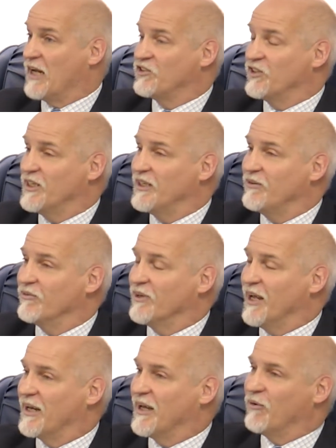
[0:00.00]
watching.
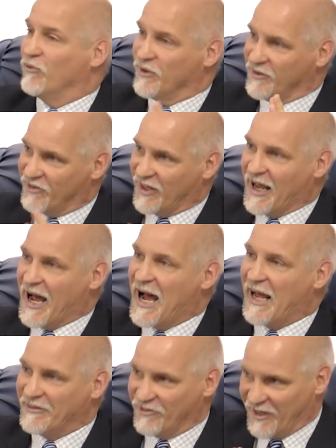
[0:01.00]
Renetta, I want to say
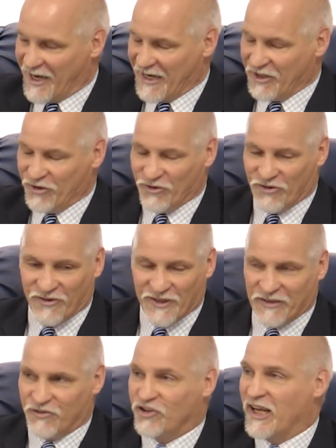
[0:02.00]
hi to you.
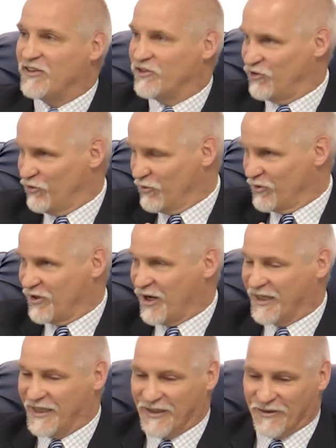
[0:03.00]
That Chase is who we're
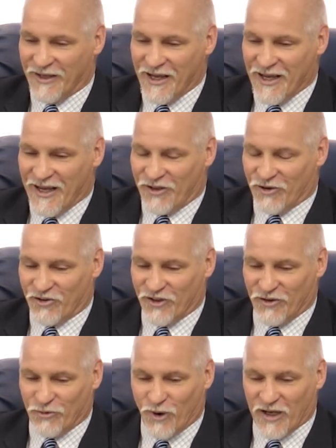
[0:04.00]
talking. Your
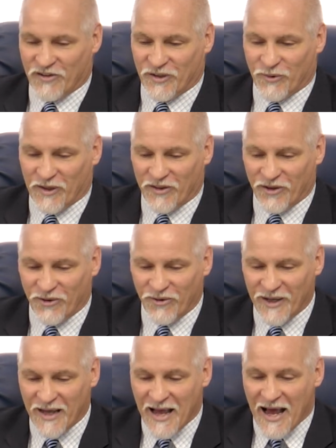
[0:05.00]
son's watching with
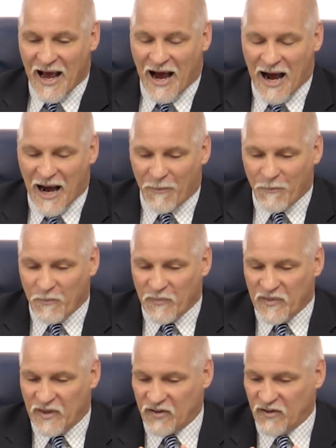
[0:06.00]
you.
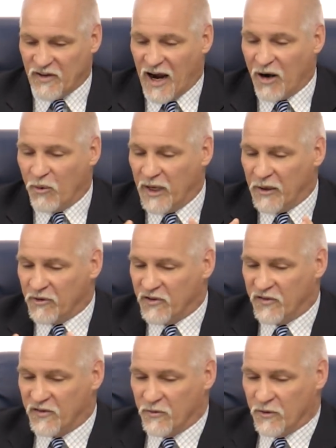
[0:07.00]
This entire week
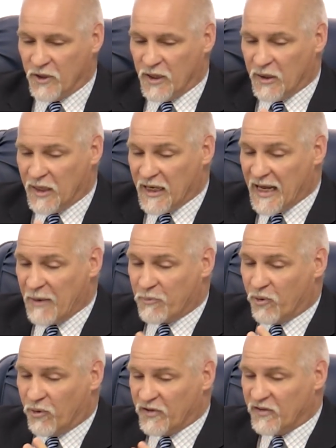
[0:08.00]
in
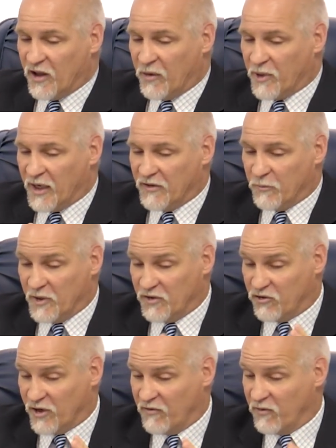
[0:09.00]
April was celebrated as
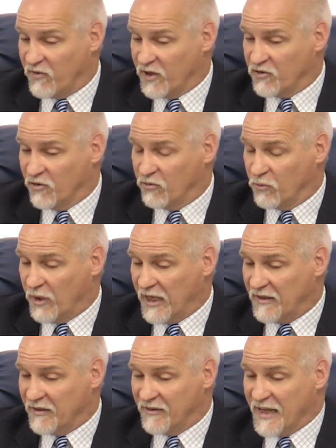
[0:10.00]
Administrative Professionals
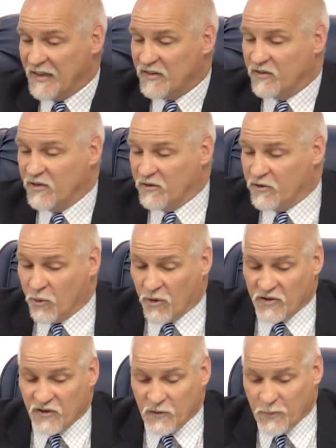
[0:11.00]
Week and dates its
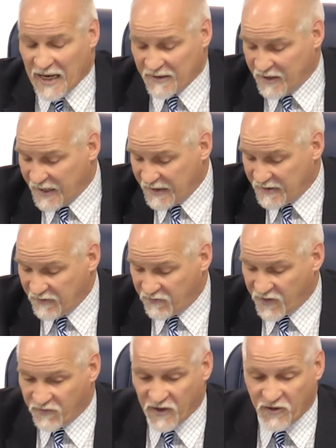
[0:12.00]
origins back to
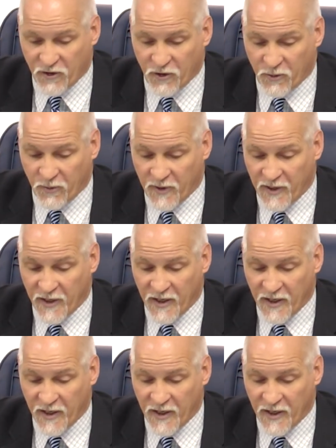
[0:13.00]
1952.